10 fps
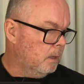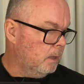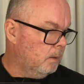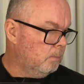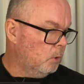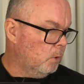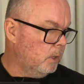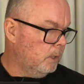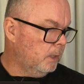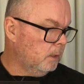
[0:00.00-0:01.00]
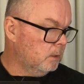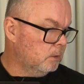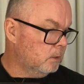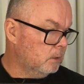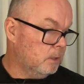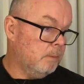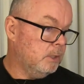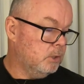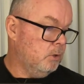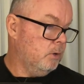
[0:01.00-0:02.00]
McGuire Nicholas,
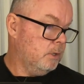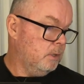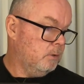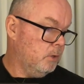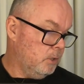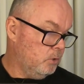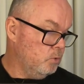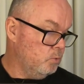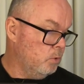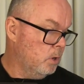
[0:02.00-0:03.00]
established 1932.